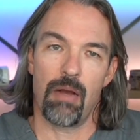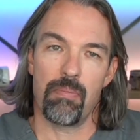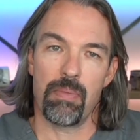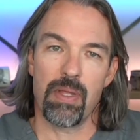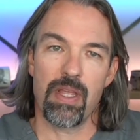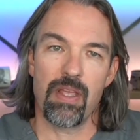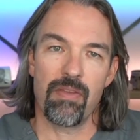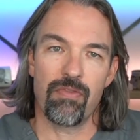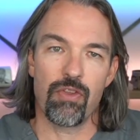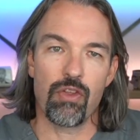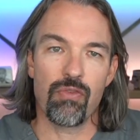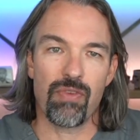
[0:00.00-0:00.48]

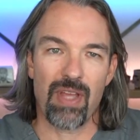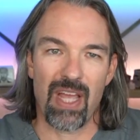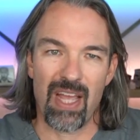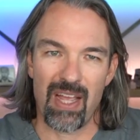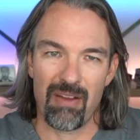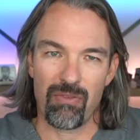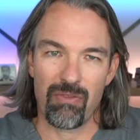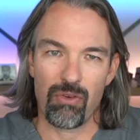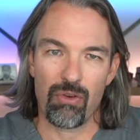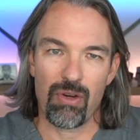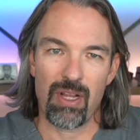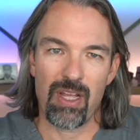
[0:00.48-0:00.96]
If you've
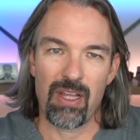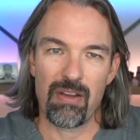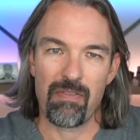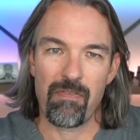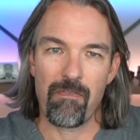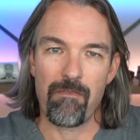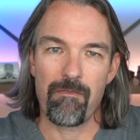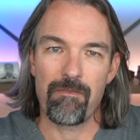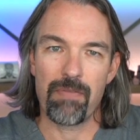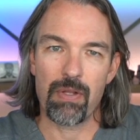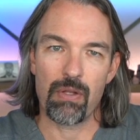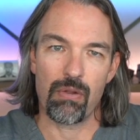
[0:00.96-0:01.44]
ever had
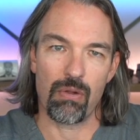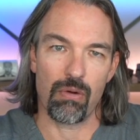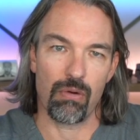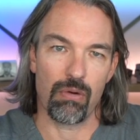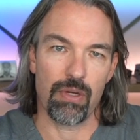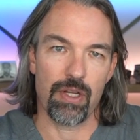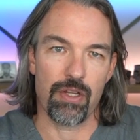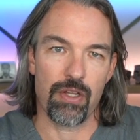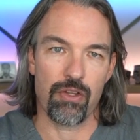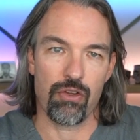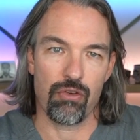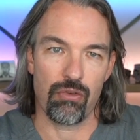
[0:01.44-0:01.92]

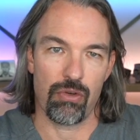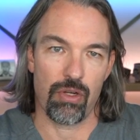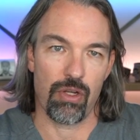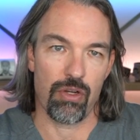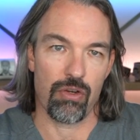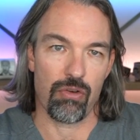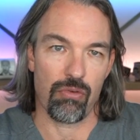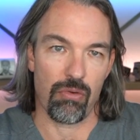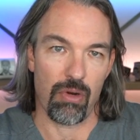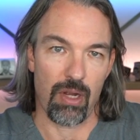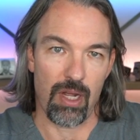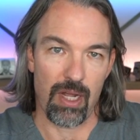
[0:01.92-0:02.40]
filler in your
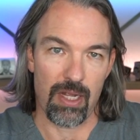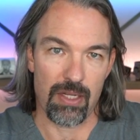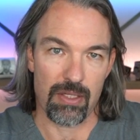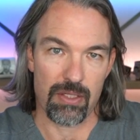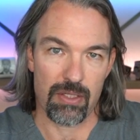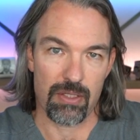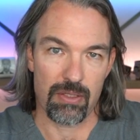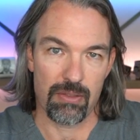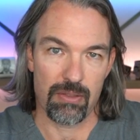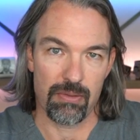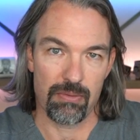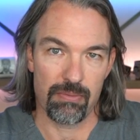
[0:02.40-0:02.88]
under
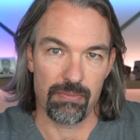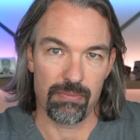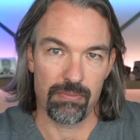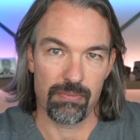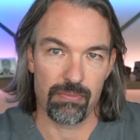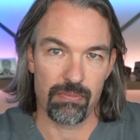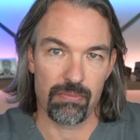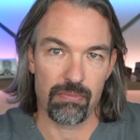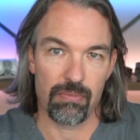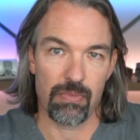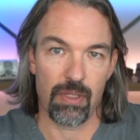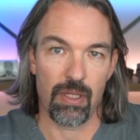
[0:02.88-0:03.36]
eyes,
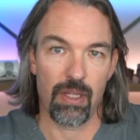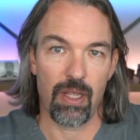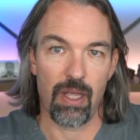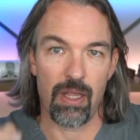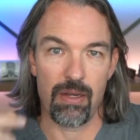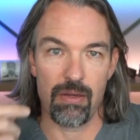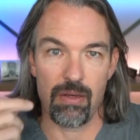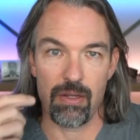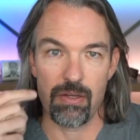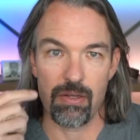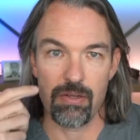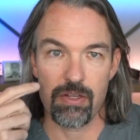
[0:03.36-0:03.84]

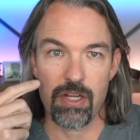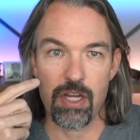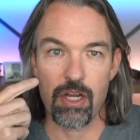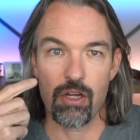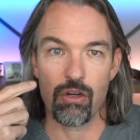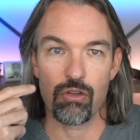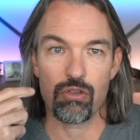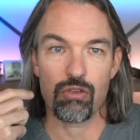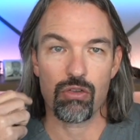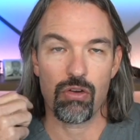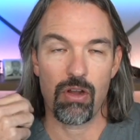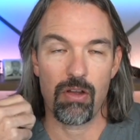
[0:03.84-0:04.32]
and
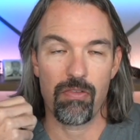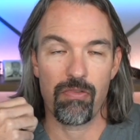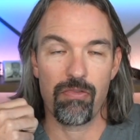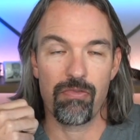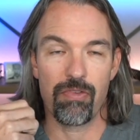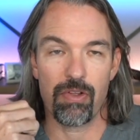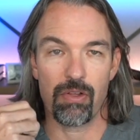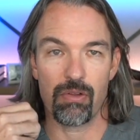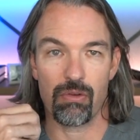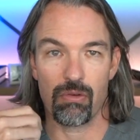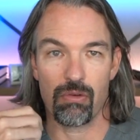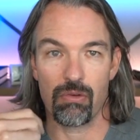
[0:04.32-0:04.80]
tear trough
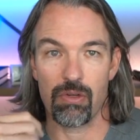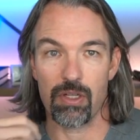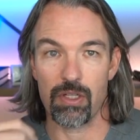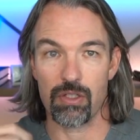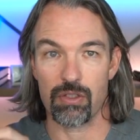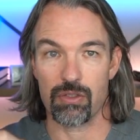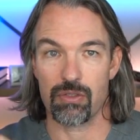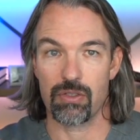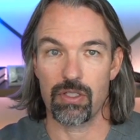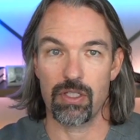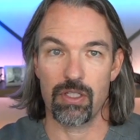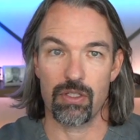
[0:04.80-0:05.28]
filler
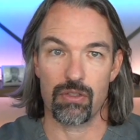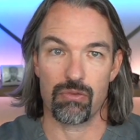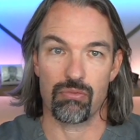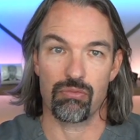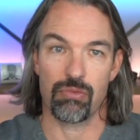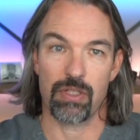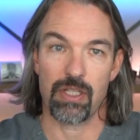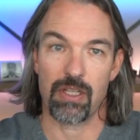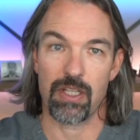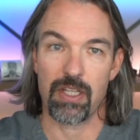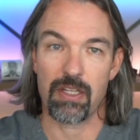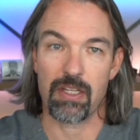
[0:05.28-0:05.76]
is
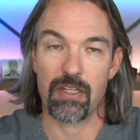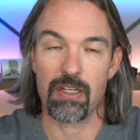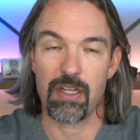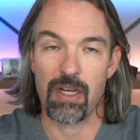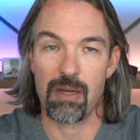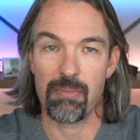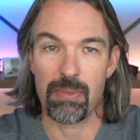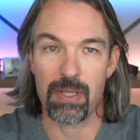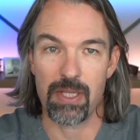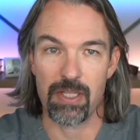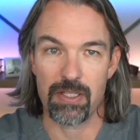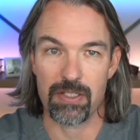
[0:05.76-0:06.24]
really
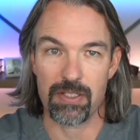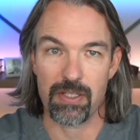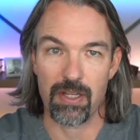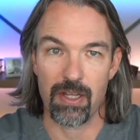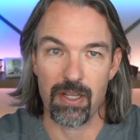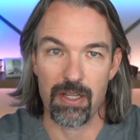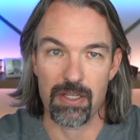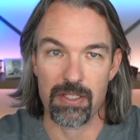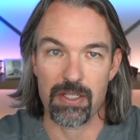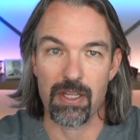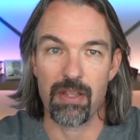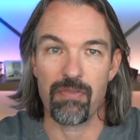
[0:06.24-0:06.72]
common these
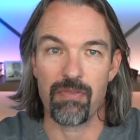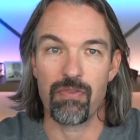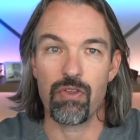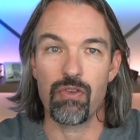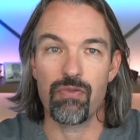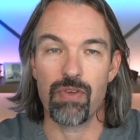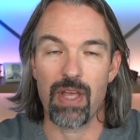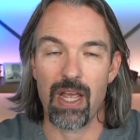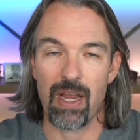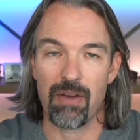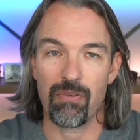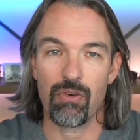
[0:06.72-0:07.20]
days. If
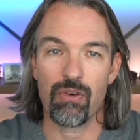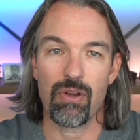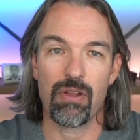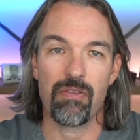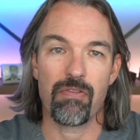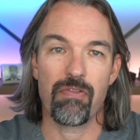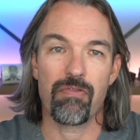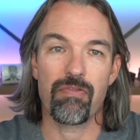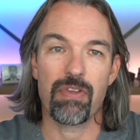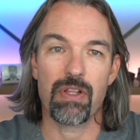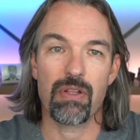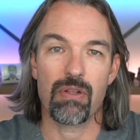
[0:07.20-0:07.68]
you've ever
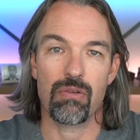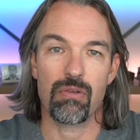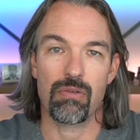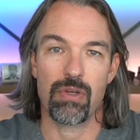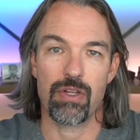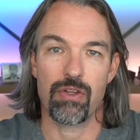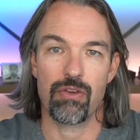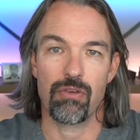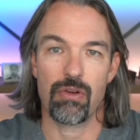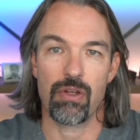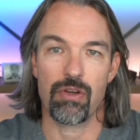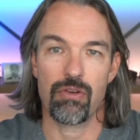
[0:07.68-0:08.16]
had filler
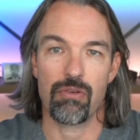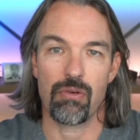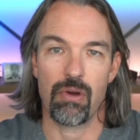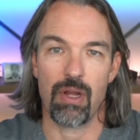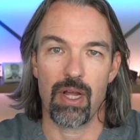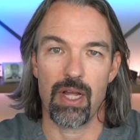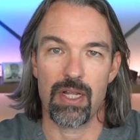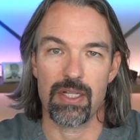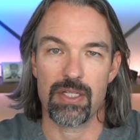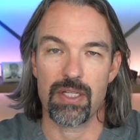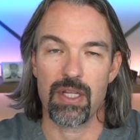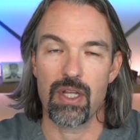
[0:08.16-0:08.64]
in your under
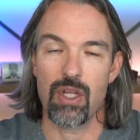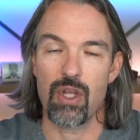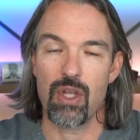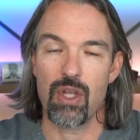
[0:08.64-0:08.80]
eyes,